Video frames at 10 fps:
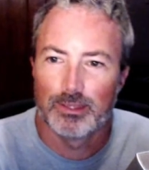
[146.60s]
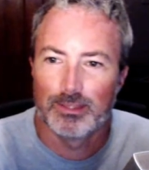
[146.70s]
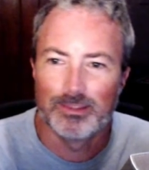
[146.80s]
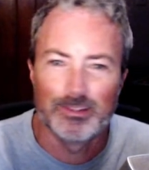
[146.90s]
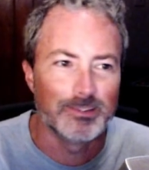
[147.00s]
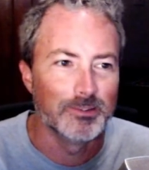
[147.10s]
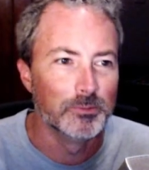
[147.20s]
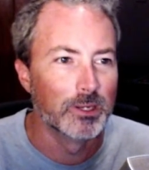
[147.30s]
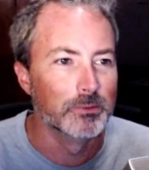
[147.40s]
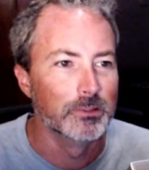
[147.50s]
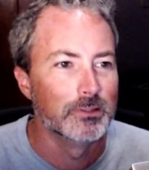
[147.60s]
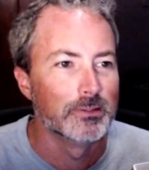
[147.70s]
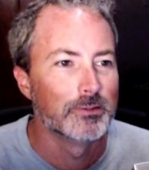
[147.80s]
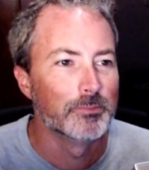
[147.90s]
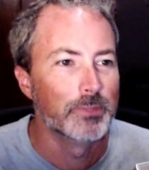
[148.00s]
Thank you, Bobbert.
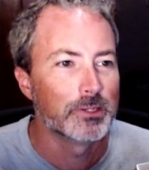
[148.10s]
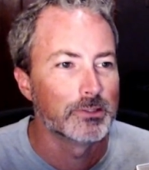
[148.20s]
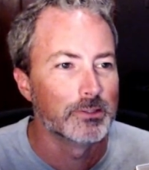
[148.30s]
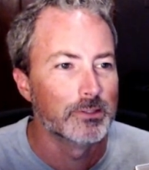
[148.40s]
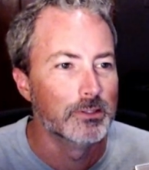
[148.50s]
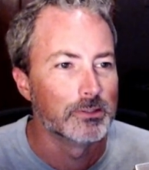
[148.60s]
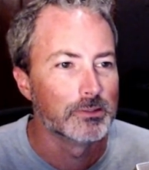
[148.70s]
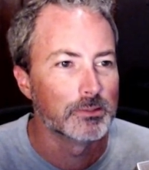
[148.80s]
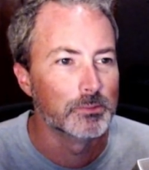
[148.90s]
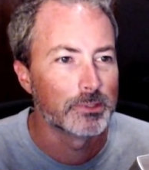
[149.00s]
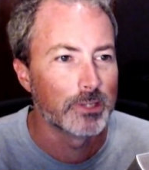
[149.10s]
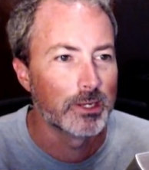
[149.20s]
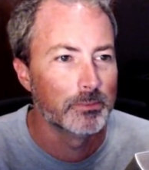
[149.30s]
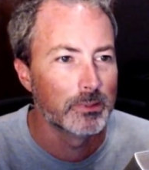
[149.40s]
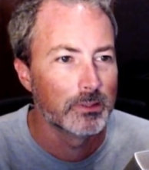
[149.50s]
Make sure to just
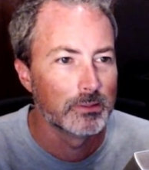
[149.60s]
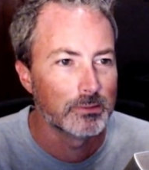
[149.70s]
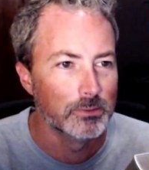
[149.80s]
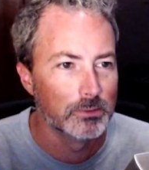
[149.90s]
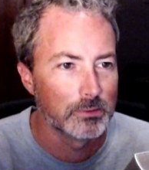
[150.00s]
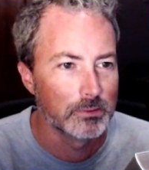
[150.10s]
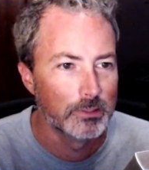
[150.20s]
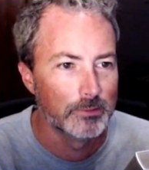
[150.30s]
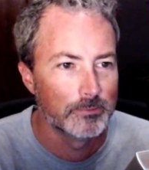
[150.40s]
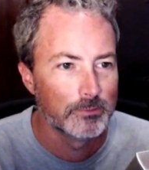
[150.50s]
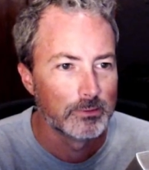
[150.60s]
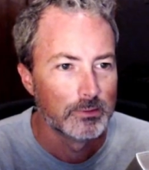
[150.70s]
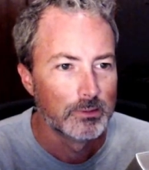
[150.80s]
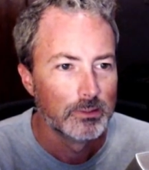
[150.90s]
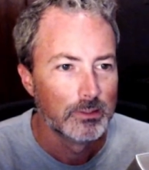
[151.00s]
subscribe to Ogodev
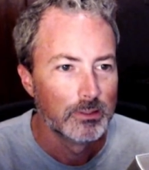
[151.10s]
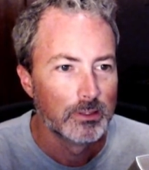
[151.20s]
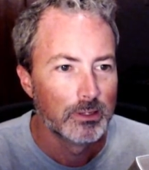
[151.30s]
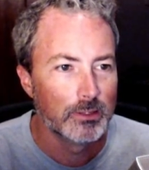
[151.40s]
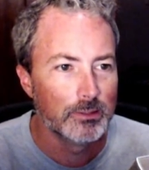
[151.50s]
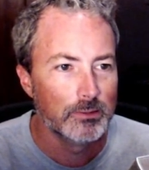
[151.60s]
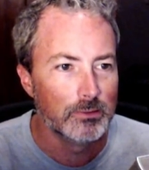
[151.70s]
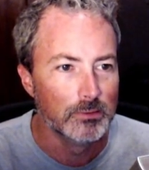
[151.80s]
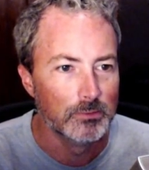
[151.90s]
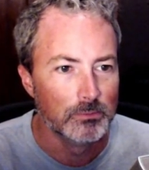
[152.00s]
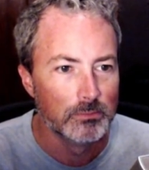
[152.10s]
on YouTube.